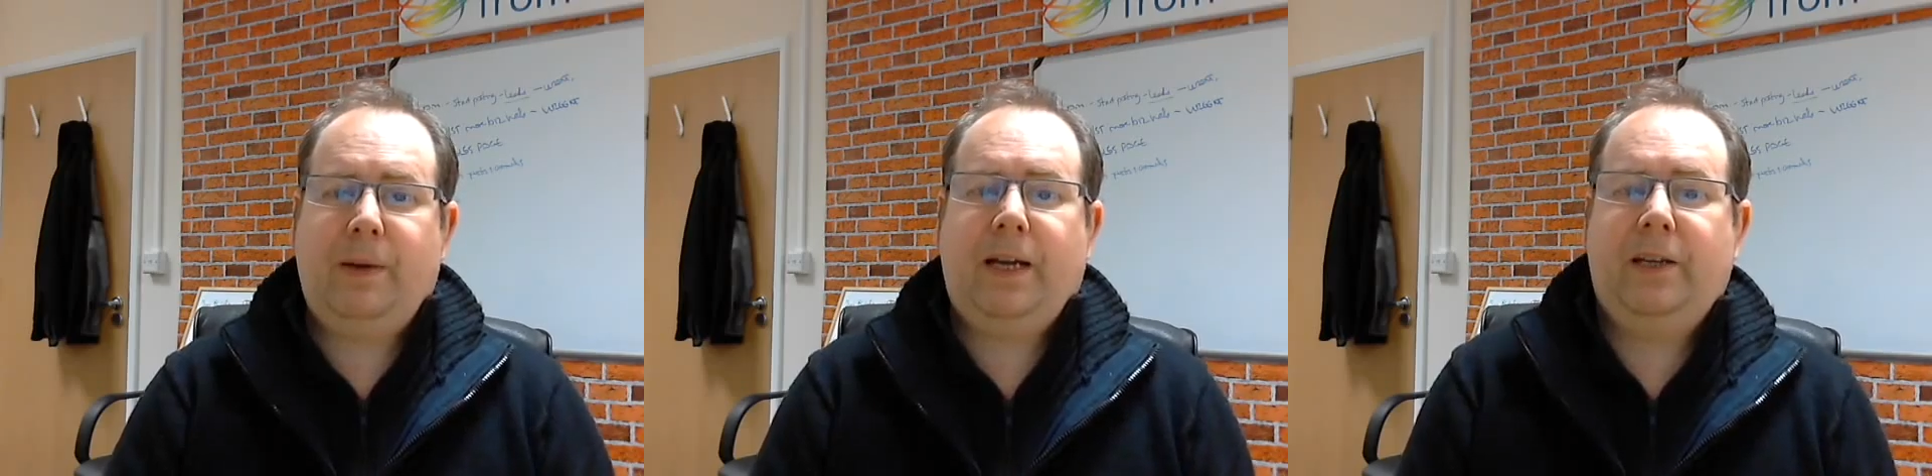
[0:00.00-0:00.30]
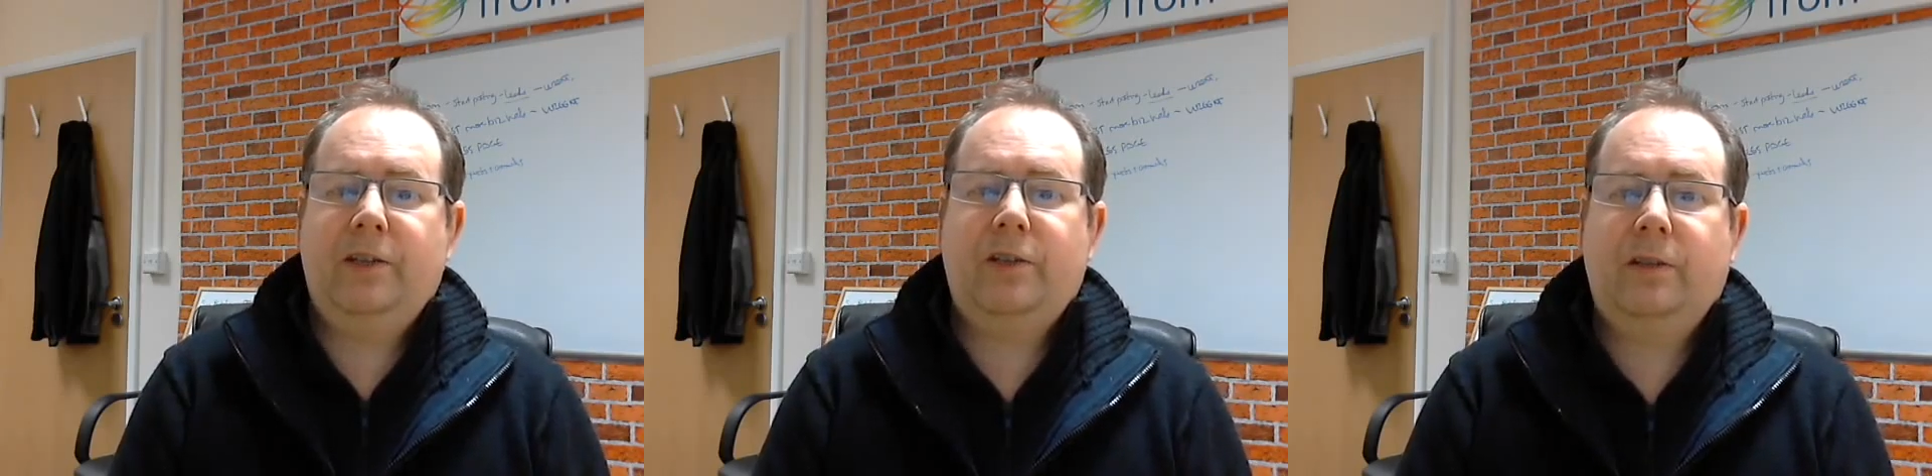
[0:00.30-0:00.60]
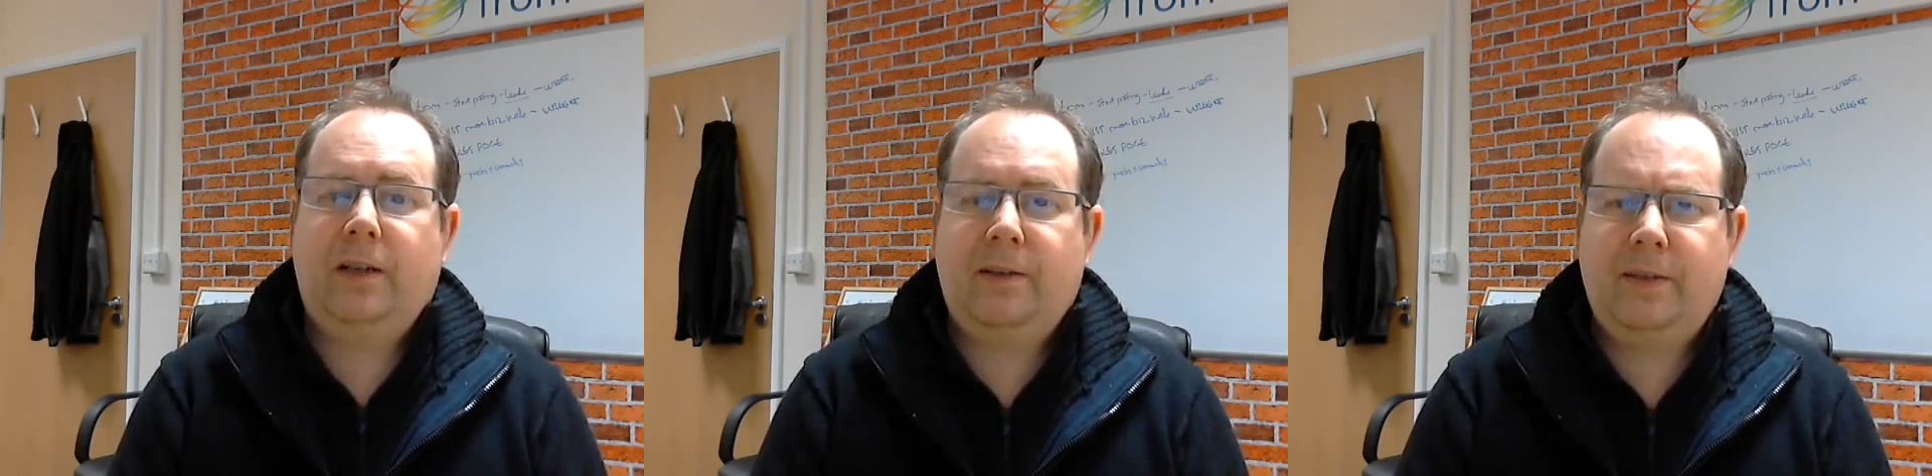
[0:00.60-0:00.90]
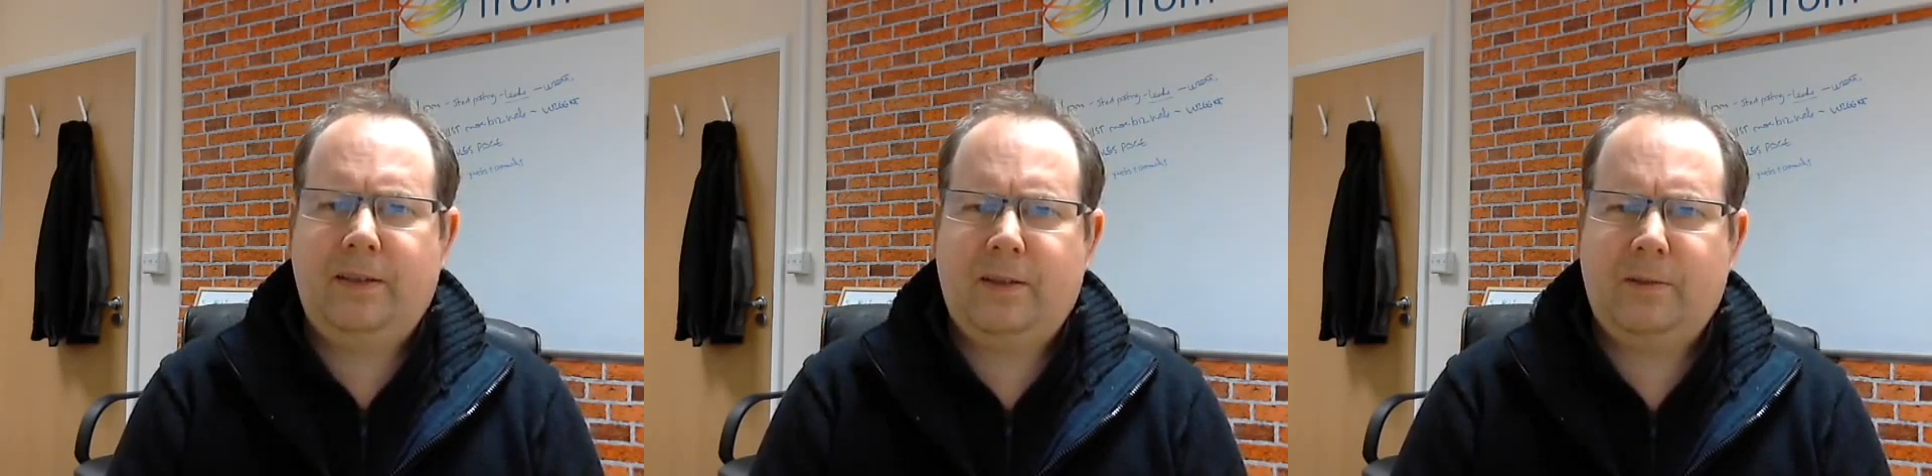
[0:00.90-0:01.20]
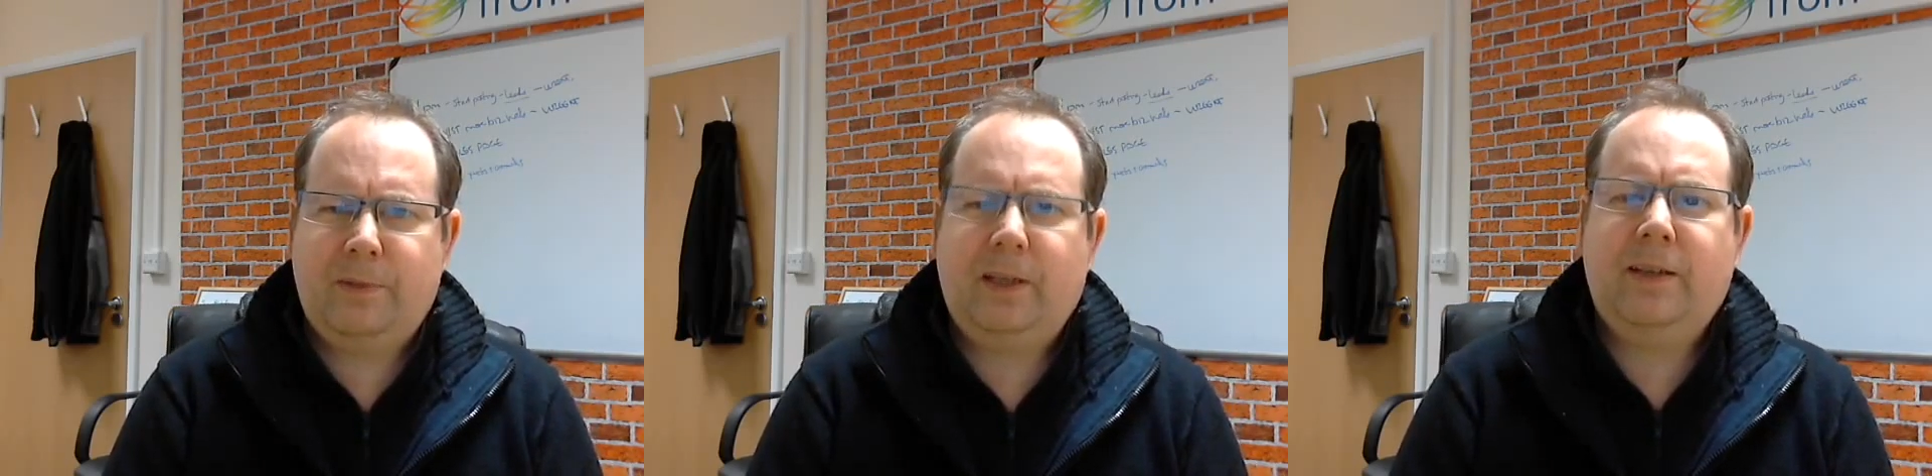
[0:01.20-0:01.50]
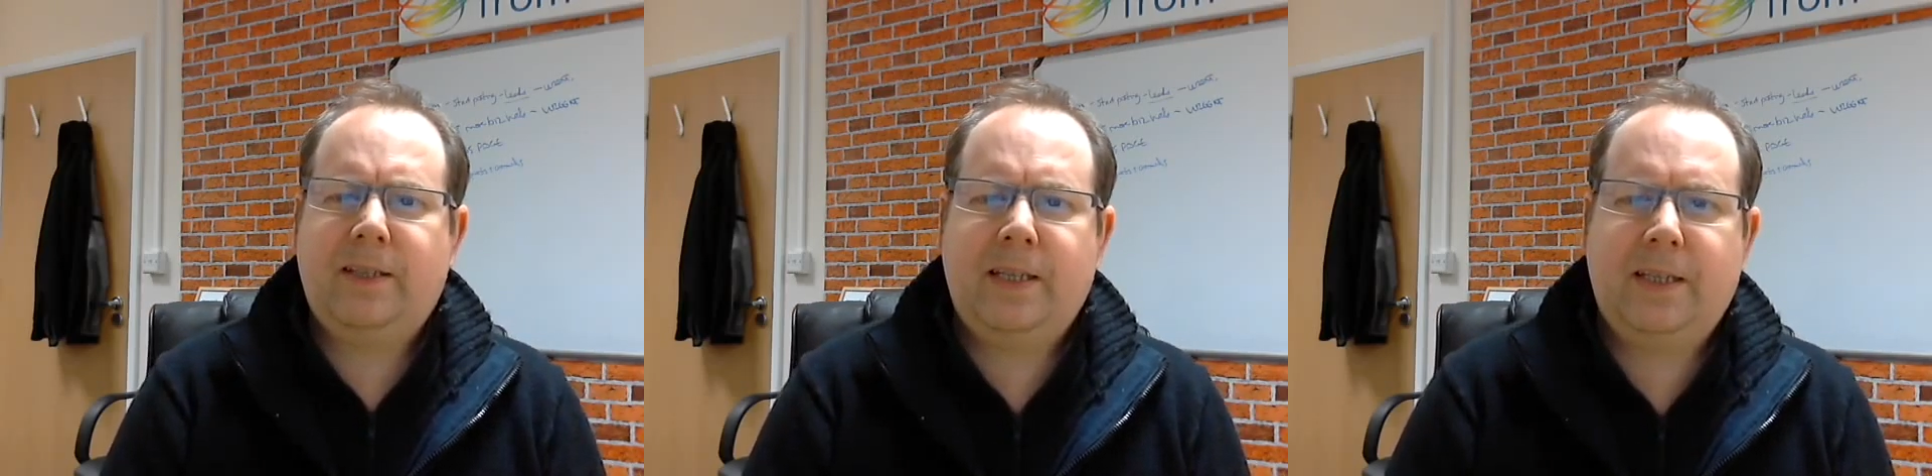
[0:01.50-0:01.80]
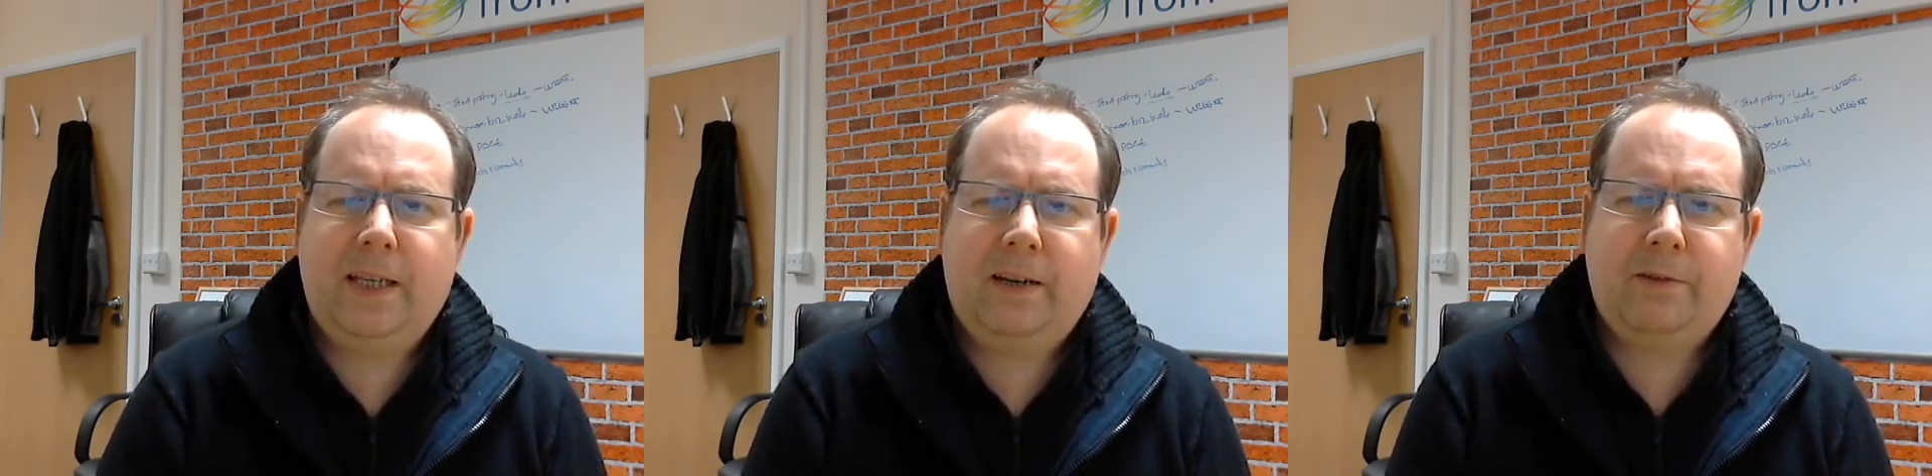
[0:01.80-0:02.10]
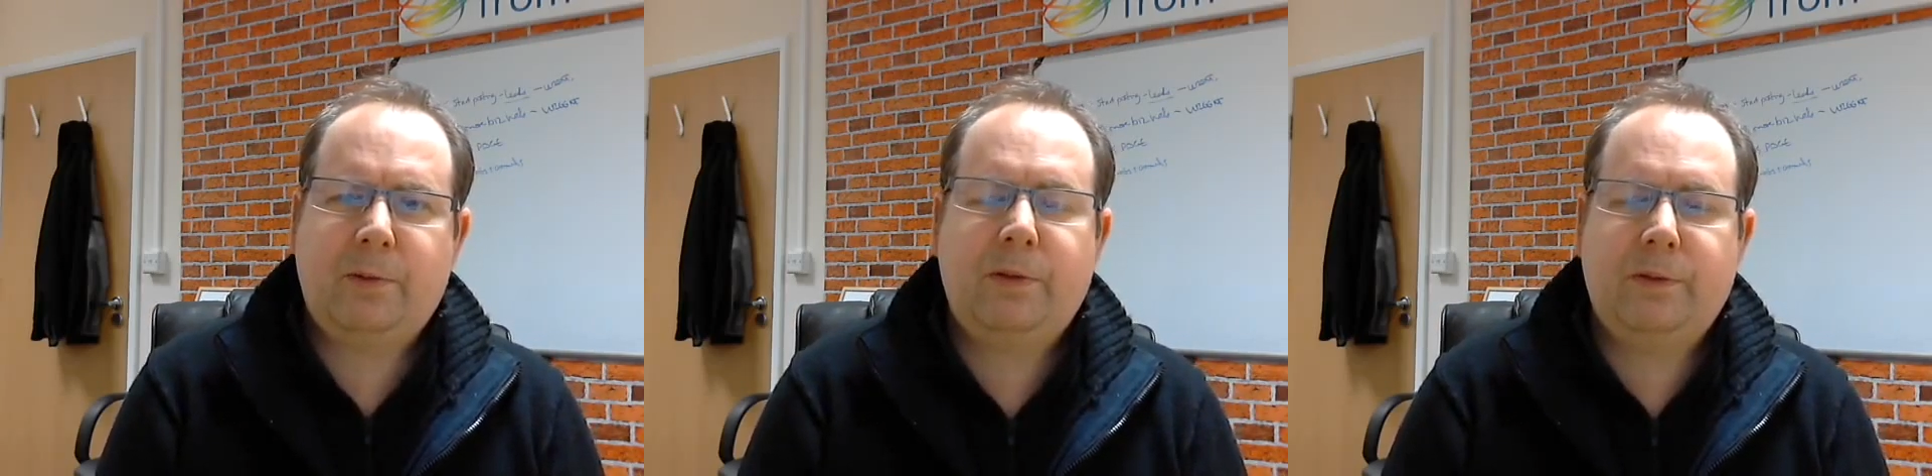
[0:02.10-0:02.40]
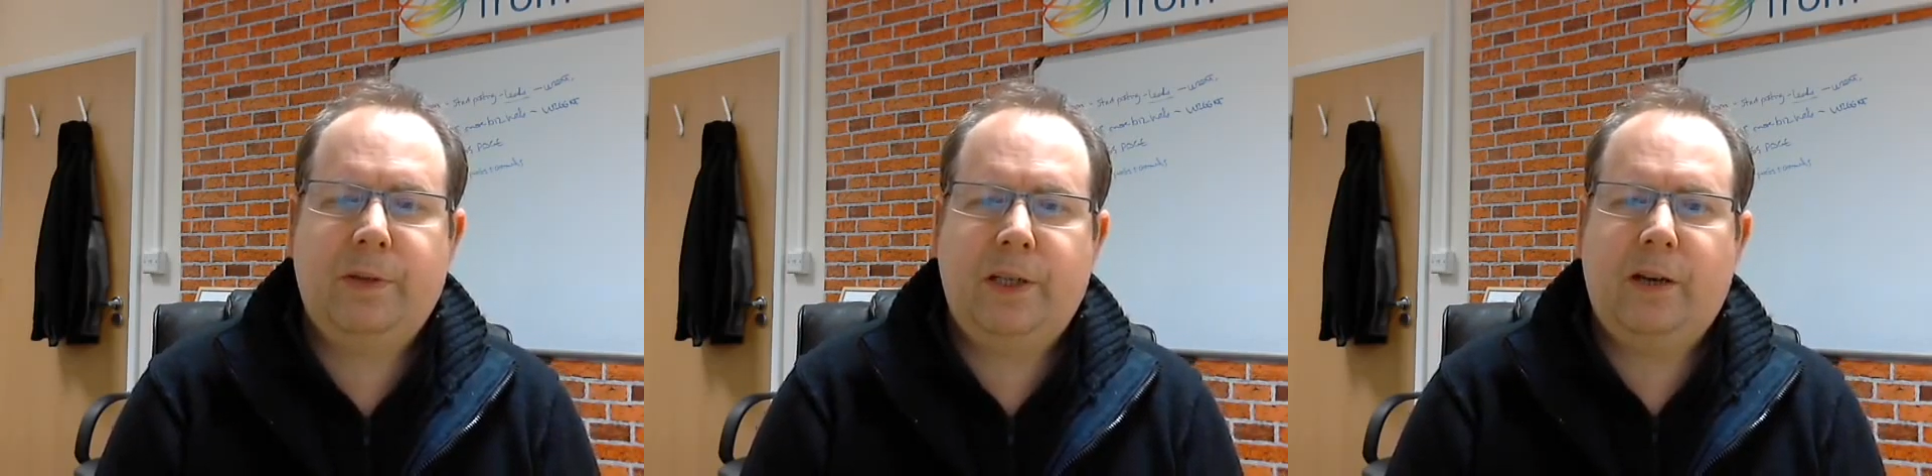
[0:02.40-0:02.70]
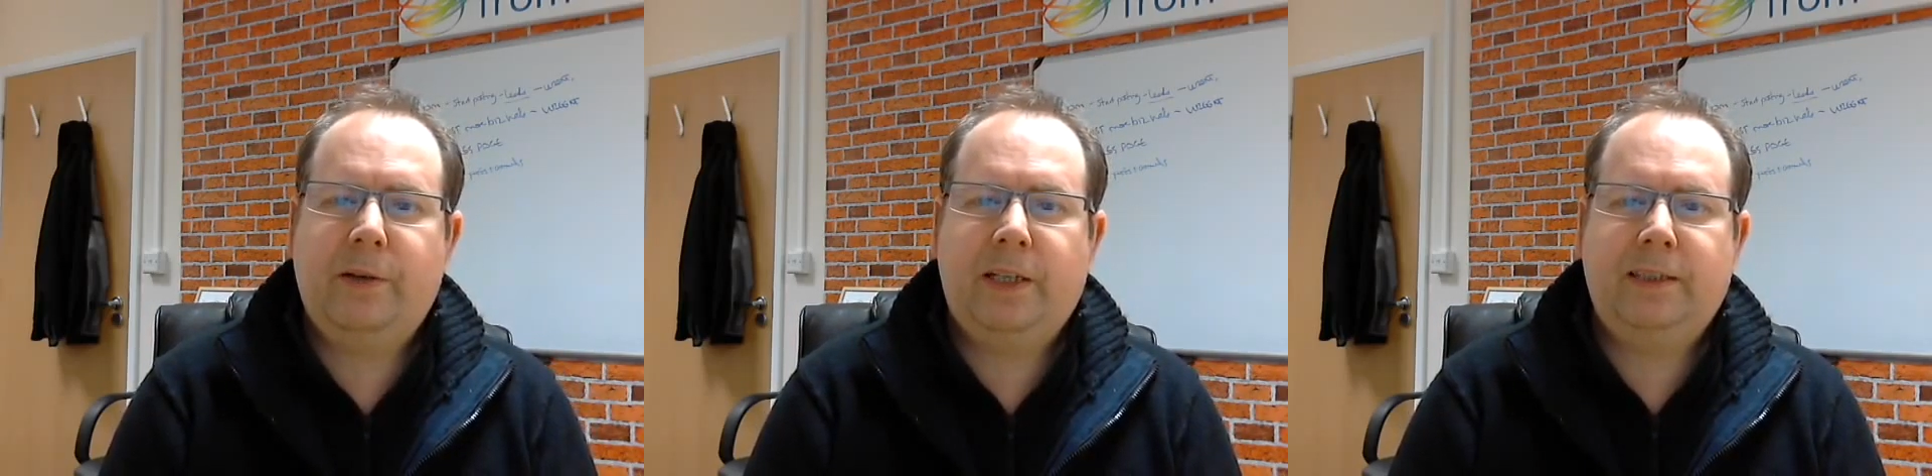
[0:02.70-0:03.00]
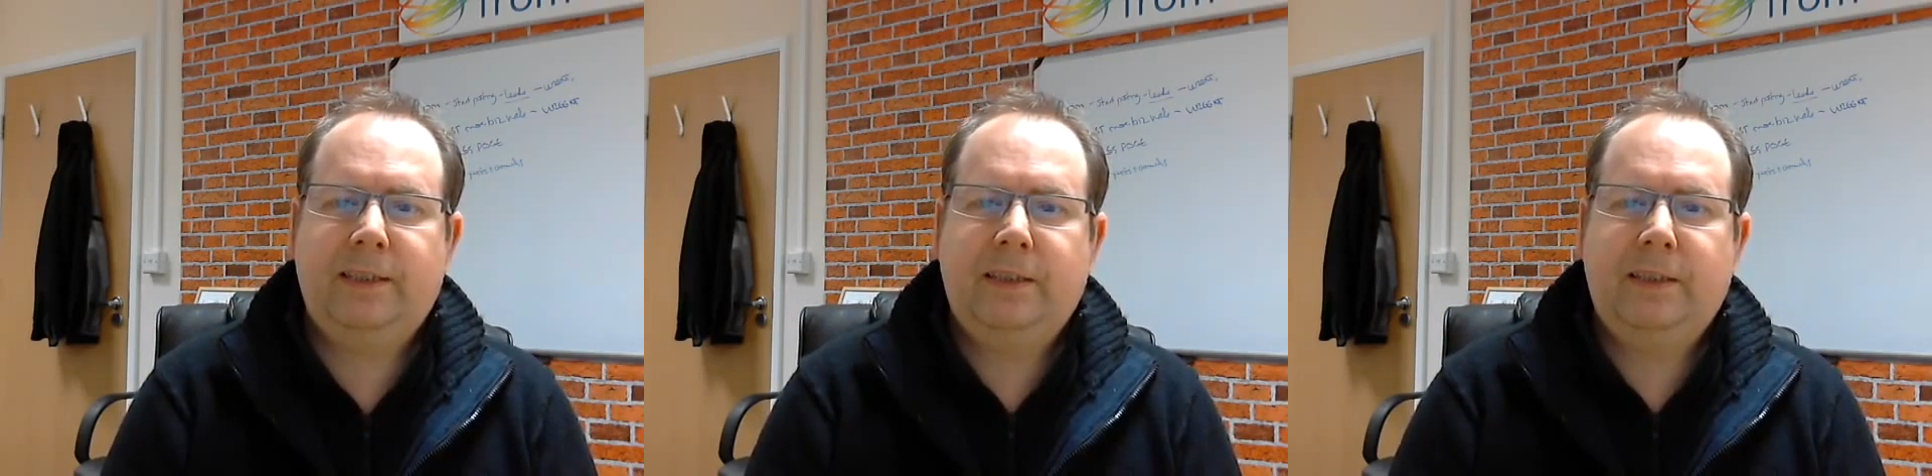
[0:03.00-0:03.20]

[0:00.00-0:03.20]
package, and I think there's something like 16 hours worth of video in it.